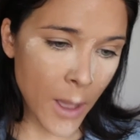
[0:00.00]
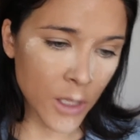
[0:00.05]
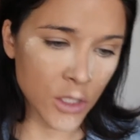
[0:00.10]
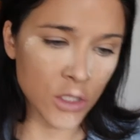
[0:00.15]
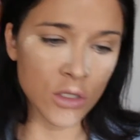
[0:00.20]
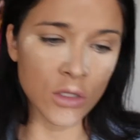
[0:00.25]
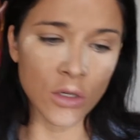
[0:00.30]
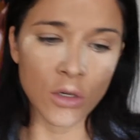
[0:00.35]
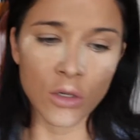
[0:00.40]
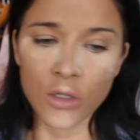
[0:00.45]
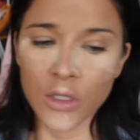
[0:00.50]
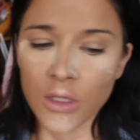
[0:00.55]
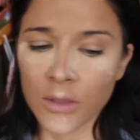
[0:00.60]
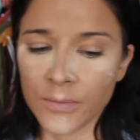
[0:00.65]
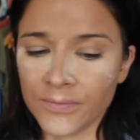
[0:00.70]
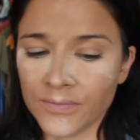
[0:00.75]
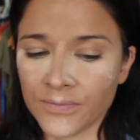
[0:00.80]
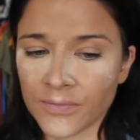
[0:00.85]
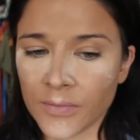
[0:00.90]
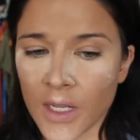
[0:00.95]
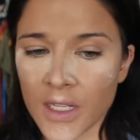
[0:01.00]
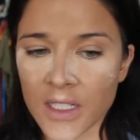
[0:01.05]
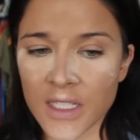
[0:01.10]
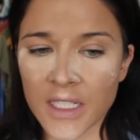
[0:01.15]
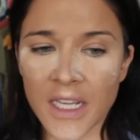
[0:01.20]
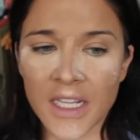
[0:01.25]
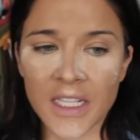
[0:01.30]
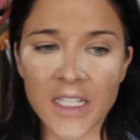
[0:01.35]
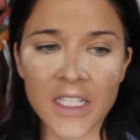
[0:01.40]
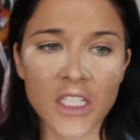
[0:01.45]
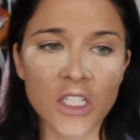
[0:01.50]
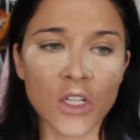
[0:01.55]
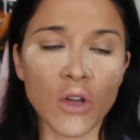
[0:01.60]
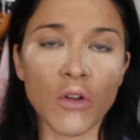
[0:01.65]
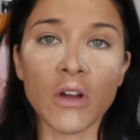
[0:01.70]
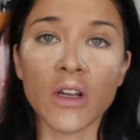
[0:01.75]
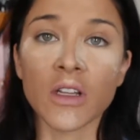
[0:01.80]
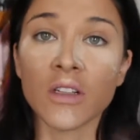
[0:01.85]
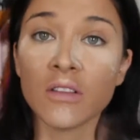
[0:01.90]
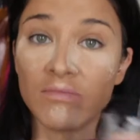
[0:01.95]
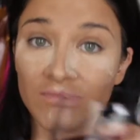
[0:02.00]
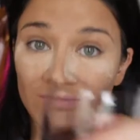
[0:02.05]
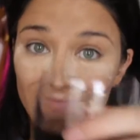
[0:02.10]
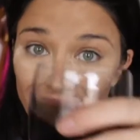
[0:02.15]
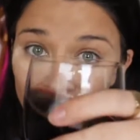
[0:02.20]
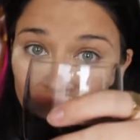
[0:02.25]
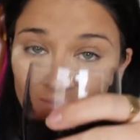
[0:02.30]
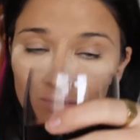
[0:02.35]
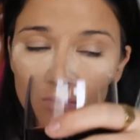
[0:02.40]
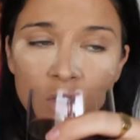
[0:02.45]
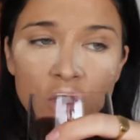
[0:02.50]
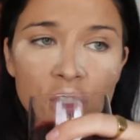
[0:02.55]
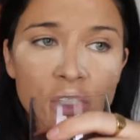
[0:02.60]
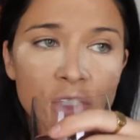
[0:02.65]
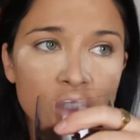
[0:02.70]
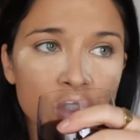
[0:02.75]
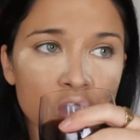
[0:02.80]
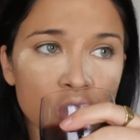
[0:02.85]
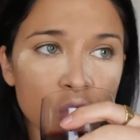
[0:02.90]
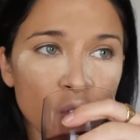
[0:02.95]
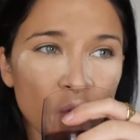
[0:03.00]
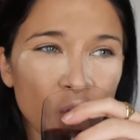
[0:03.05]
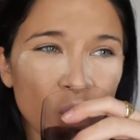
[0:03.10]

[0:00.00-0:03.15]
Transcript: So let's get started. Cheers.